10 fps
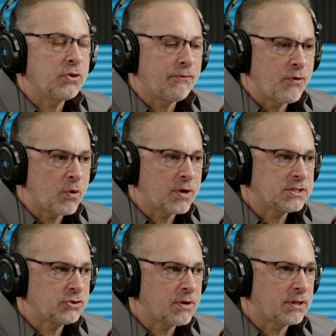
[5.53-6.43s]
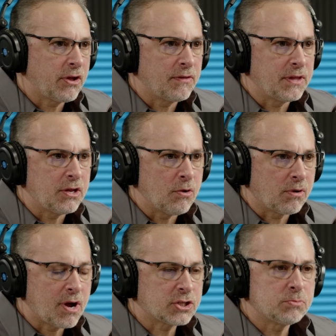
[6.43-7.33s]
the focus strictly on the,
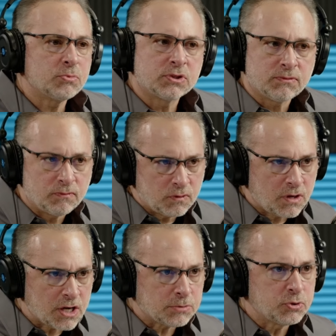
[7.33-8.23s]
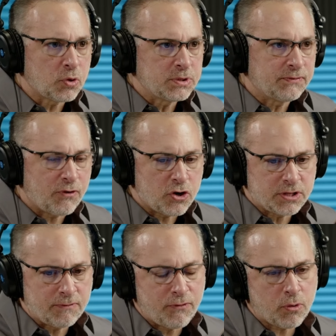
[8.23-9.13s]
customers always
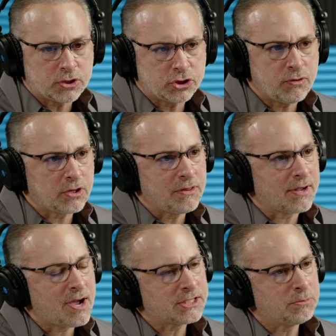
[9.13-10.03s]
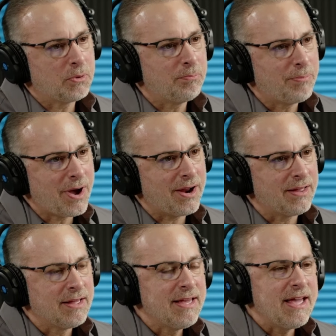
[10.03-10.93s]
first and focus strictly on the customer.
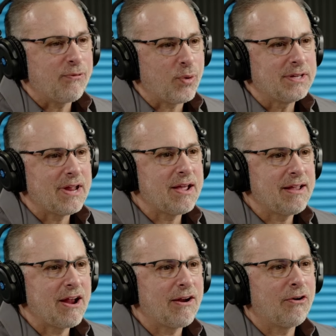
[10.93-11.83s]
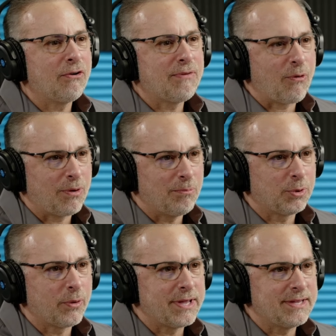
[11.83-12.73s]
But if we take care of our
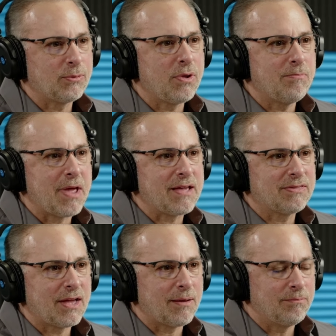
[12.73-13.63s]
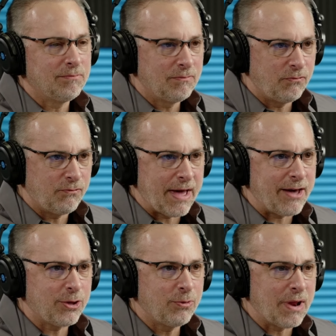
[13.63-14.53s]
employees and we make them
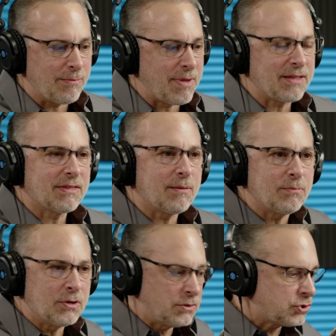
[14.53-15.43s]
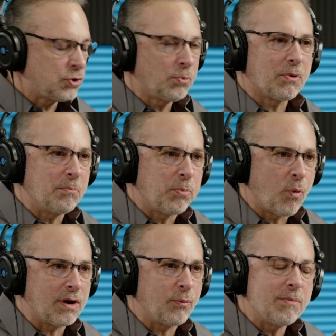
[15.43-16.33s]
valued and make them super
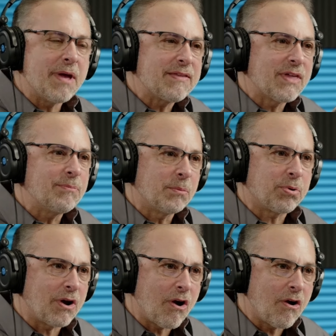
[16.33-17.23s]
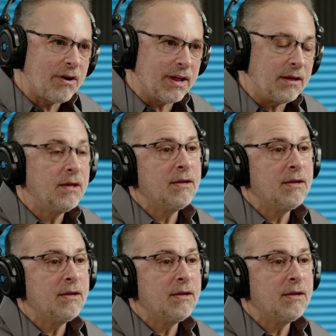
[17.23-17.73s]
important, we make them the priority.